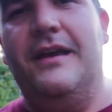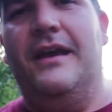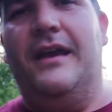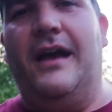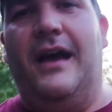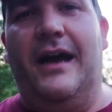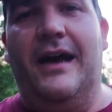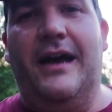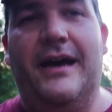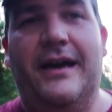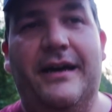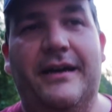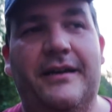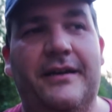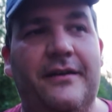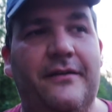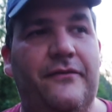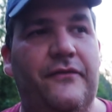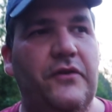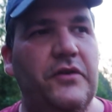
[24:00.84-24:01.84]
Uh,
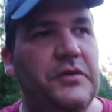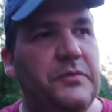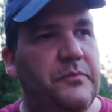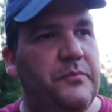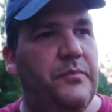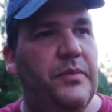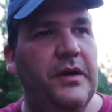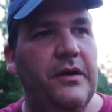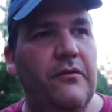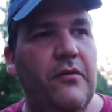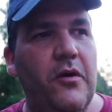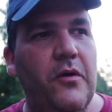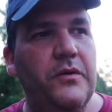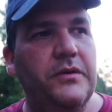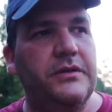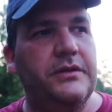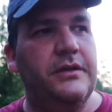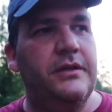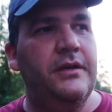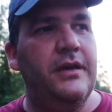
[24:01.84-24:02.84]
first pig
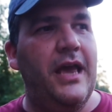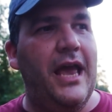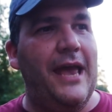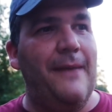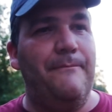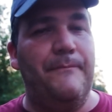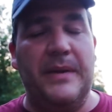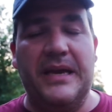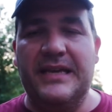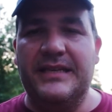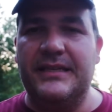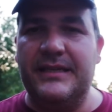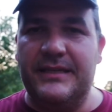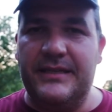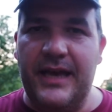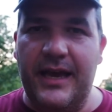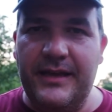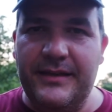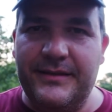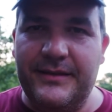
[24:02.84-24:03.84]
roast, a big
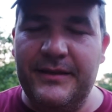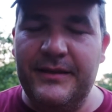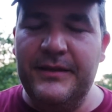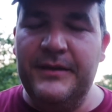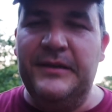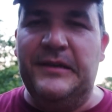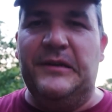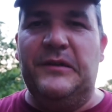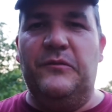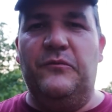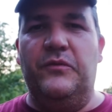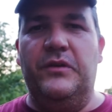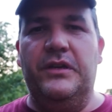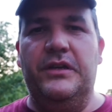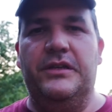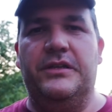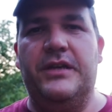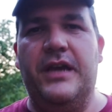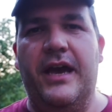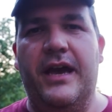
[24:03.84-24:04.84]
success.
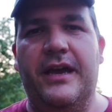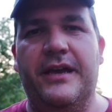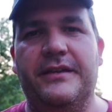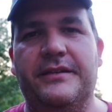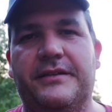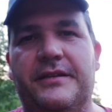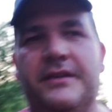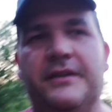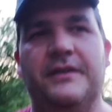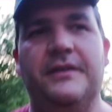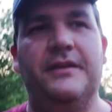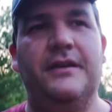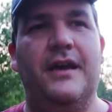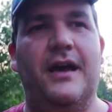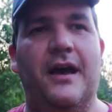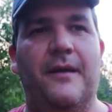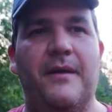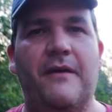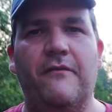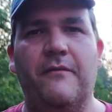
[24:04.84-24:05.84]
Really jazzed.
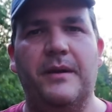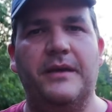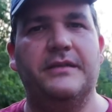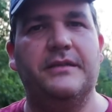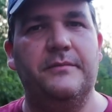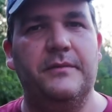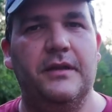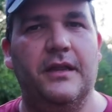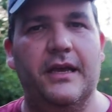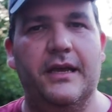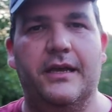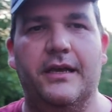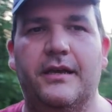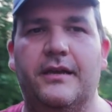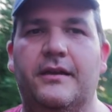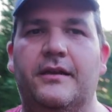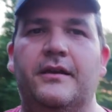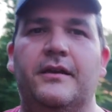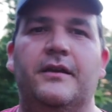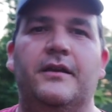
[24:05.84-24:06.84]
Um, everybody seemed to like it.
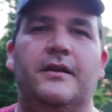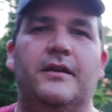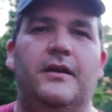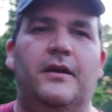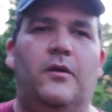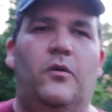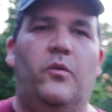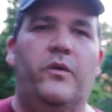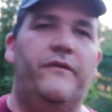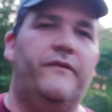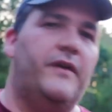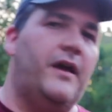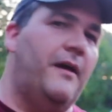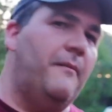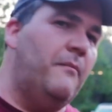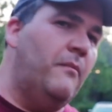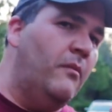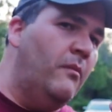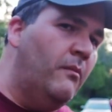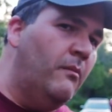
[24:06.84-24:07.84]
We've got
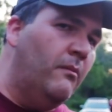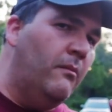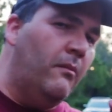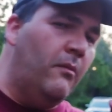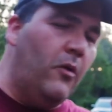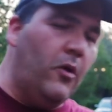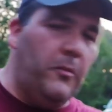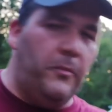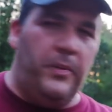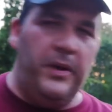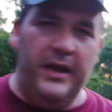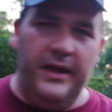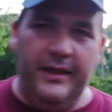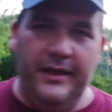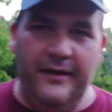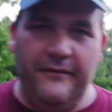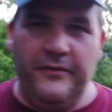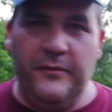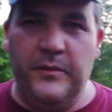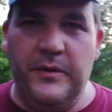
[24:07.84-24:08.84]
more pig
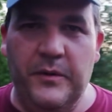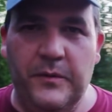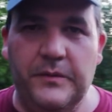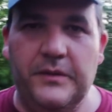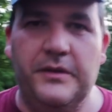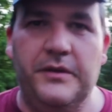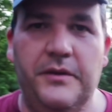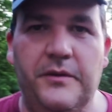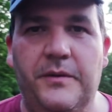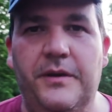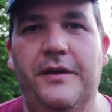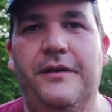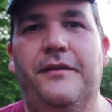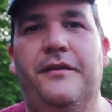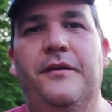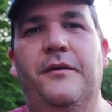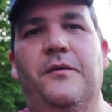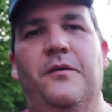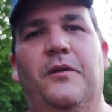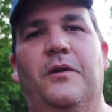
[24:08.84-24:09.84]
left than we know what to do with.
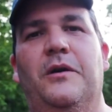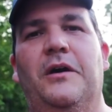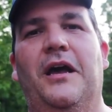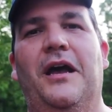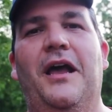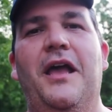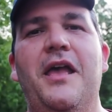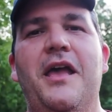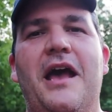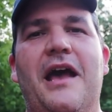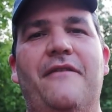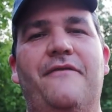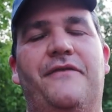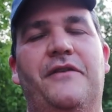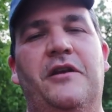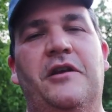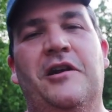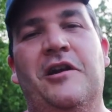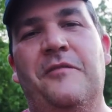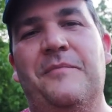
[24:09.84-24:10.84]
I have a
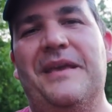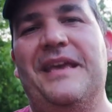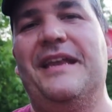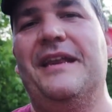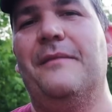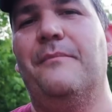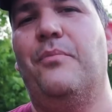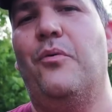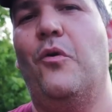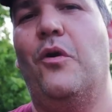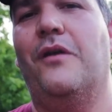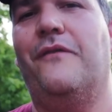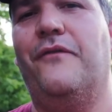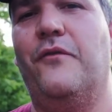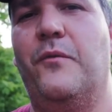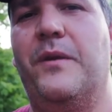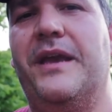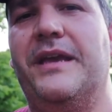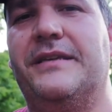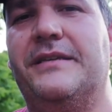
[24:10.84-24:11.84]
feeling I'm going to be eating pork
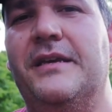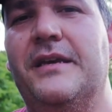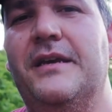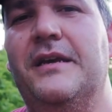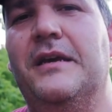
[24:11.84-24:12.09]
for weeks.